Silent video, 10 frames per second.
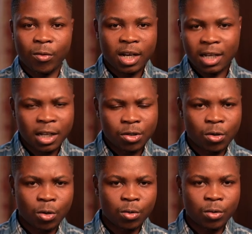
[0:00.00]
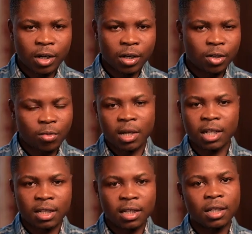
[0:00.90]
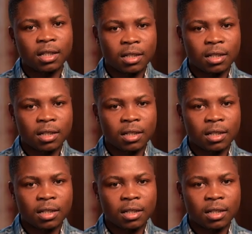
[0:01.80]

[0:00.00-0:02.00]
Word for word: what I'd like to call humanity.